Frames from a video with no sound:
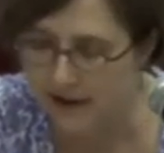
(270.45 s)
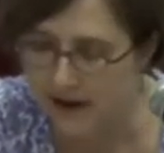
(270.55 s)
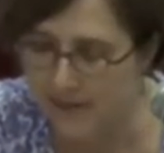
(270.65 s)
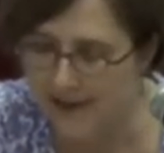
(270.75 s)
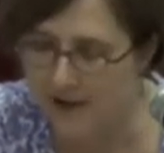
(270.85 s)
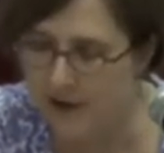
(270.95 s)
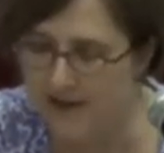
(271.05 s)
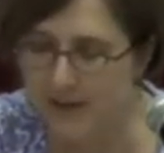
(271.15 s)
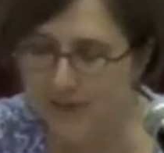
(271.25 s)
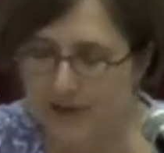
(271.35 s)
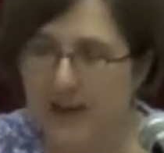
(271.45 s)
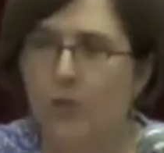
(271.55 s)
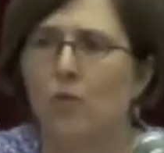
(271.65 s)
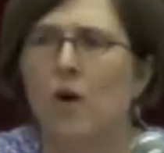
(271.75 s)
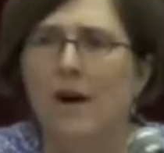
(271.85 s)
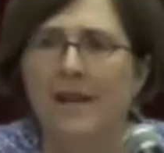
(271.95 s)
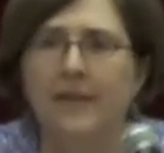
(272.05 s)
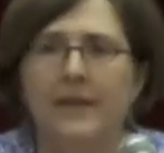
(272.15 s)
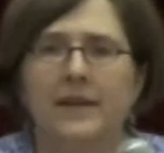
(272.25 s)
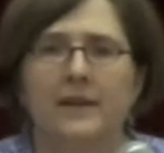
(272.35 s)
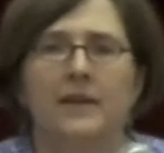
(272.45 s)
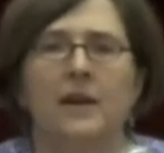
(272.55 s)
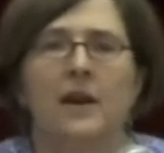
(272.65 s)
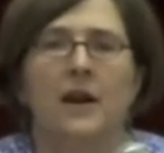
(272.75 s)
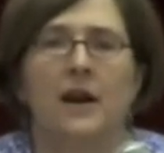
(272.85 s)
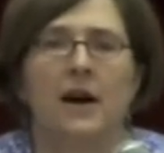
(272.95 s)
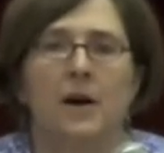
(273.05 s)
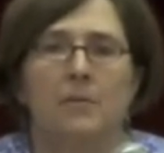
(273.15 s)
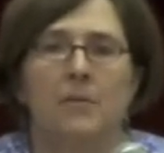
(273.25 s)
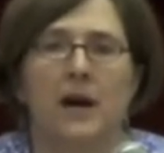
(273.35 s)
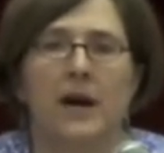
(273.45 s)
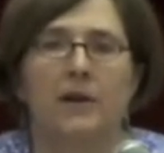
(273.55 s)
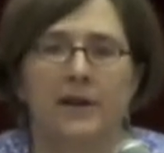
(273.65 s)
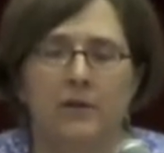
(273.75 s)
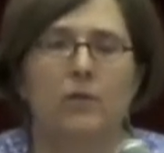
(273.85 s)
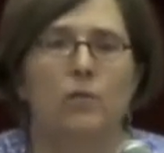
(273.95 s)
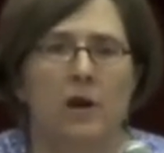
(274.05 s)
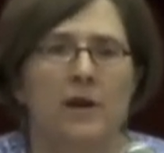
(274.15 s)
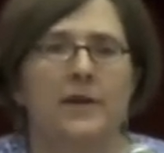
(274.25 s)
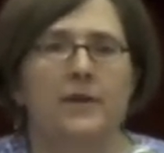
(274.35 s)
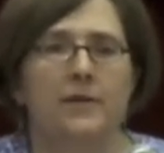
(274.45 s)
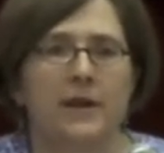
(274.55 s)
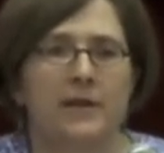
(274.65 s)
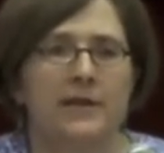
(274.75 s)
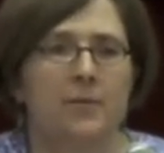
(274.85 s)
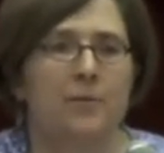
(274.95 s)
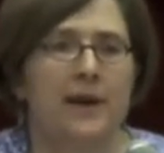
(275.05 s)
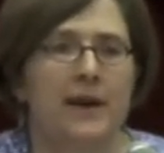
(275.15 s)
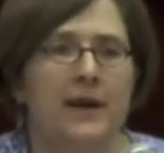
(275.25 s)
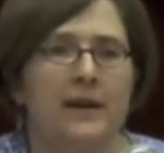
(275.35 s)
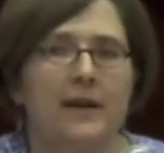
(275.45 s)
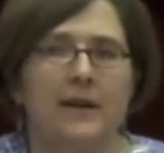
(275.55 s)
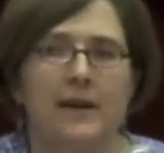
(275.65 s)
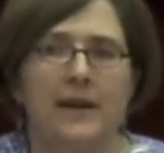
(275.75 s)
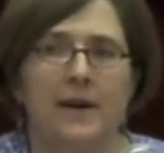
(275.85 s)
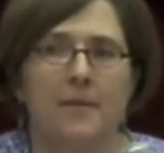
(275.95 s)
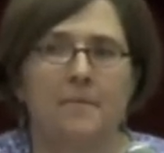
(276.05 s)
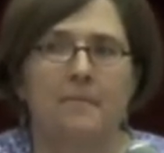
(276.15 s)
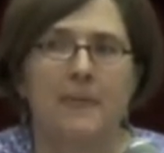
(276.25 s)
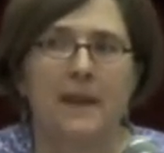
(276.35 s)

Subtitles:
And they're currently building a wall a literal wall in Rio separating the